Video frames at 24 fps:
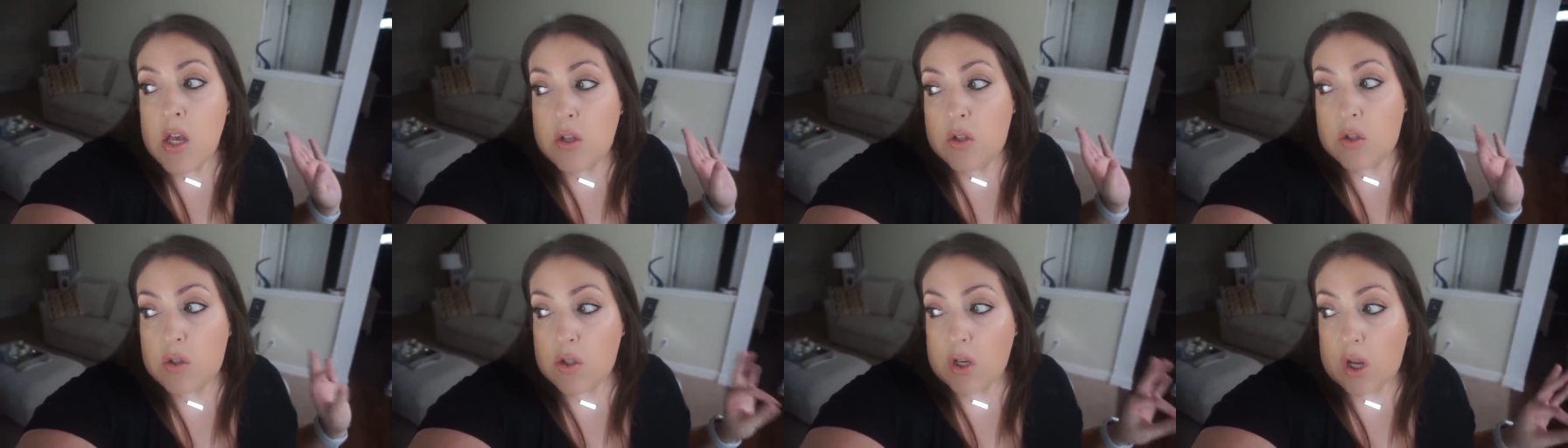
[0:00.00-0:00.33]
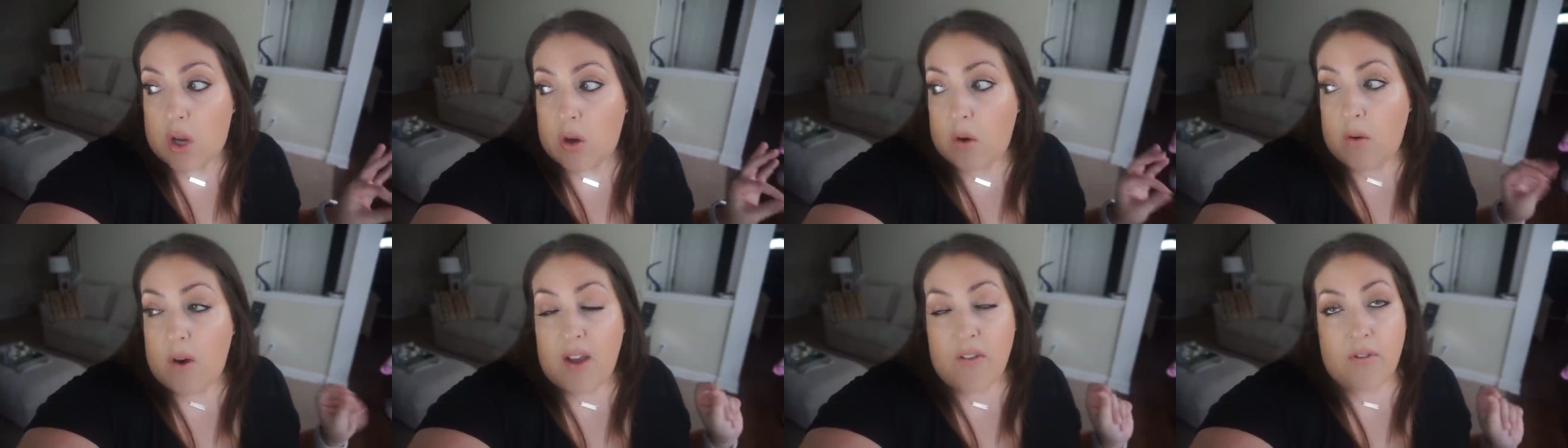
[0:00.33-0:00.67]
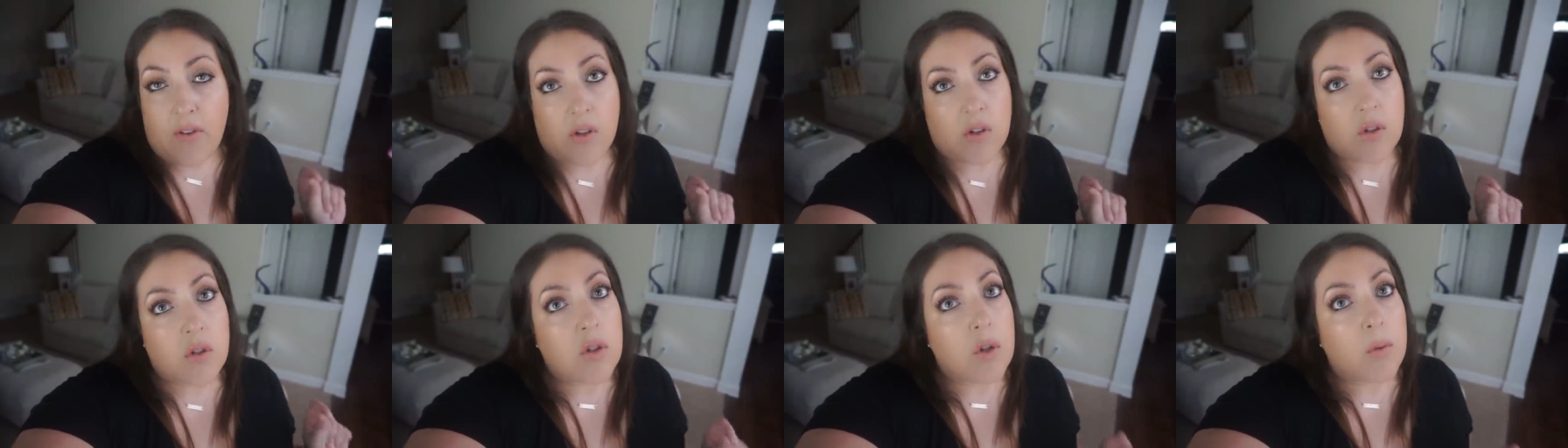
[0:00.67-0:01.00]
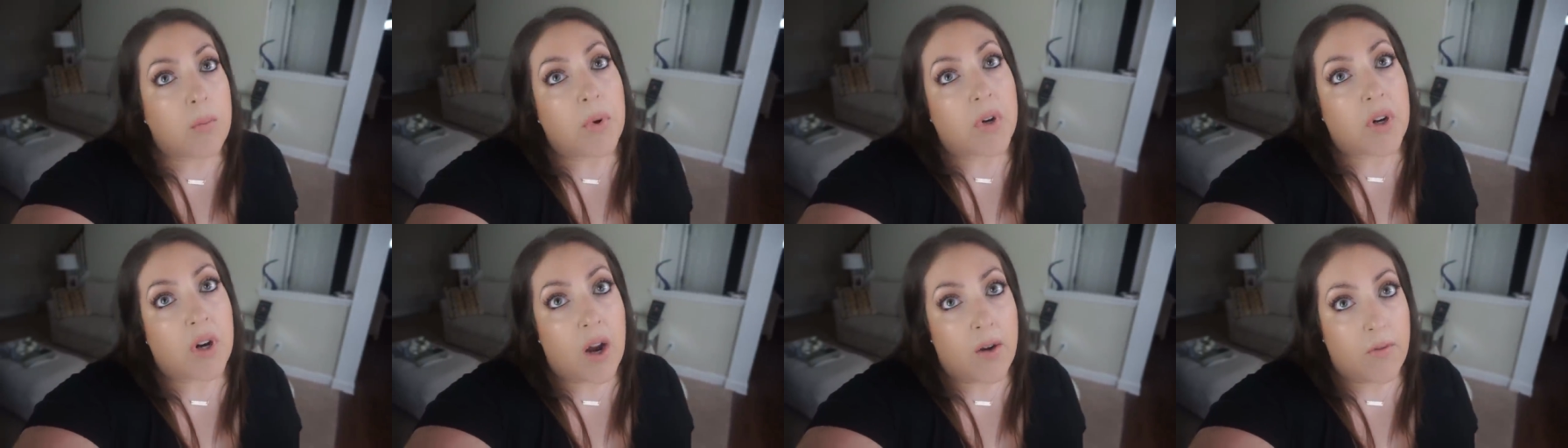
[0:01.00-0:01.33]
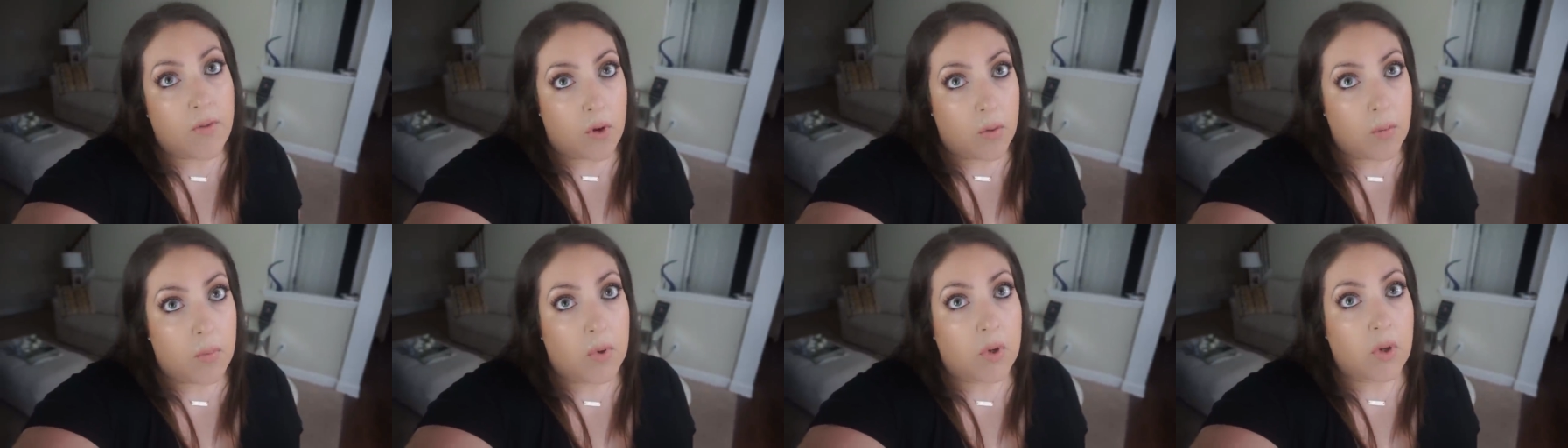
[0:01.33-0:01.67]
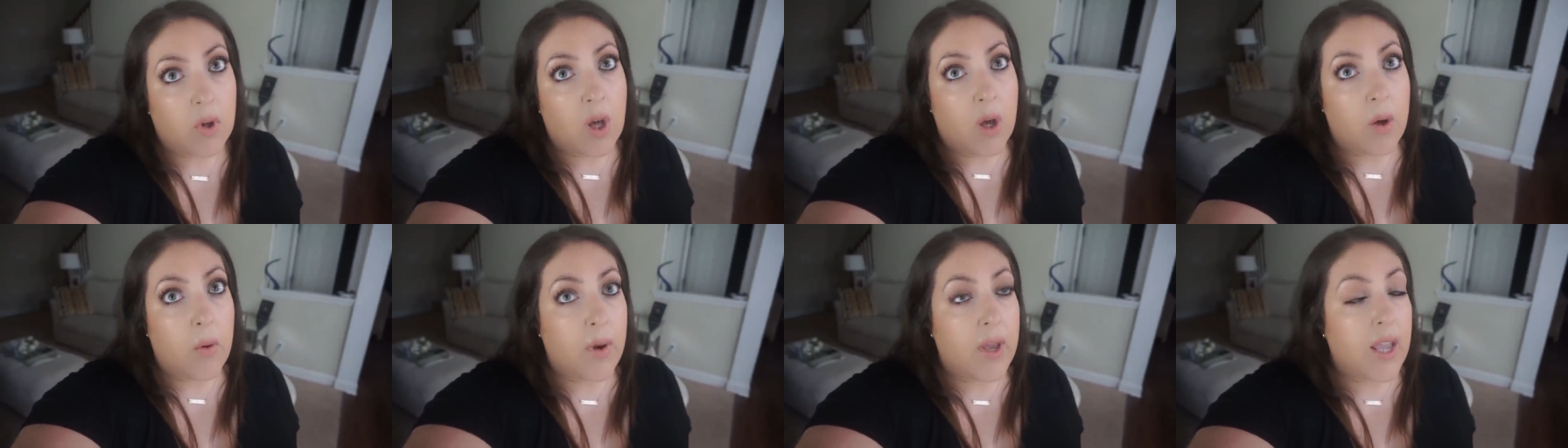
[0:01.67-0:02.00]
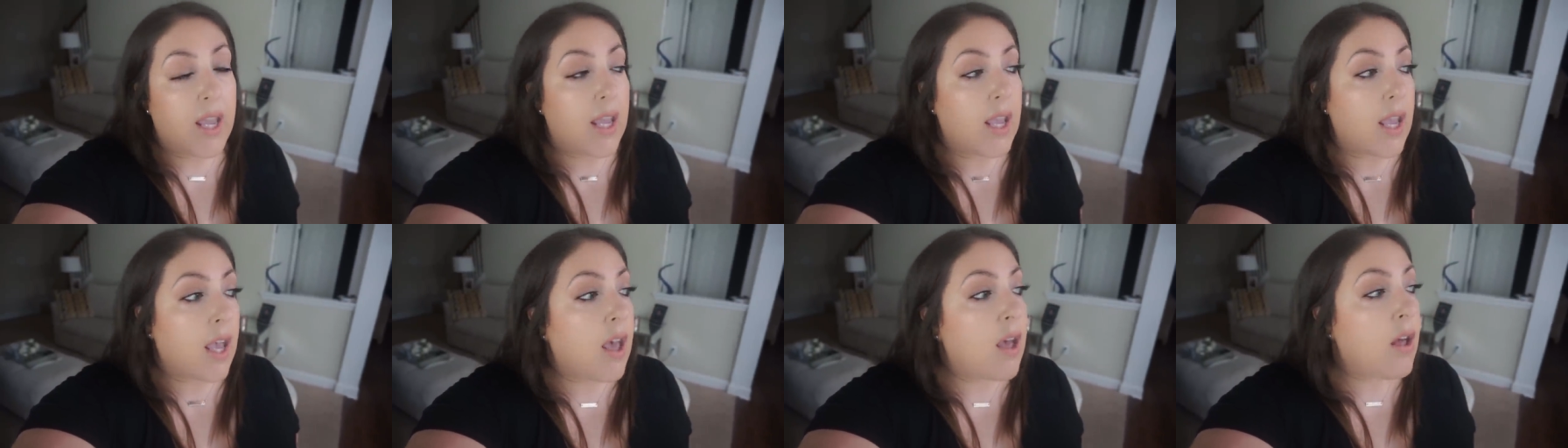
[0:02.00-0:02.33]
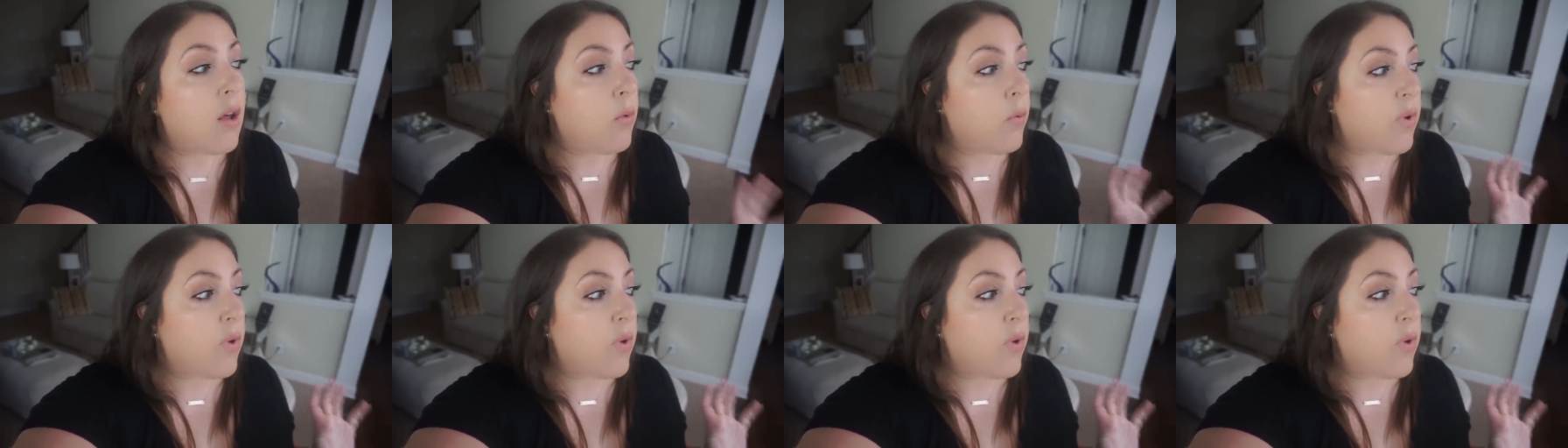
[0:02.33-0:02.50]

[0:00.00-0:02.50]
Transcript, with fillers: So I feel super comfortable going.